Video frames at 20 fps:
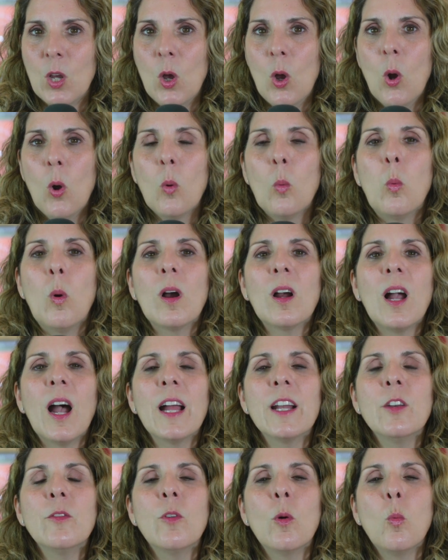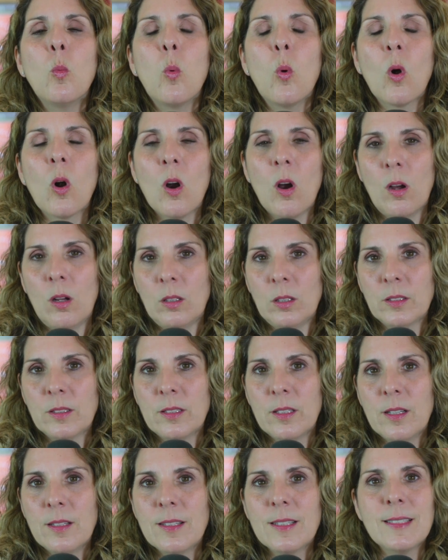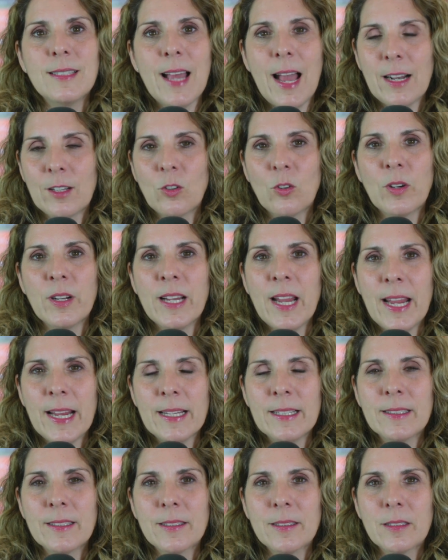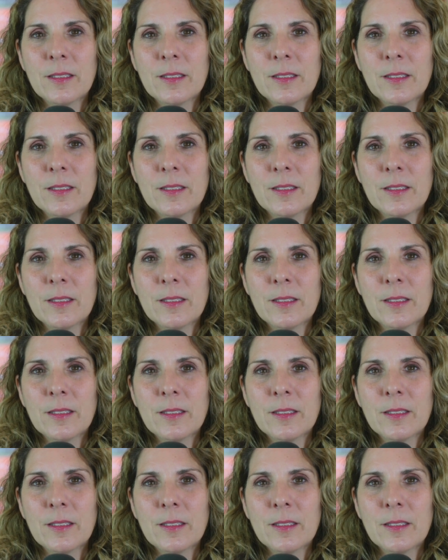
What kind of a world does that create?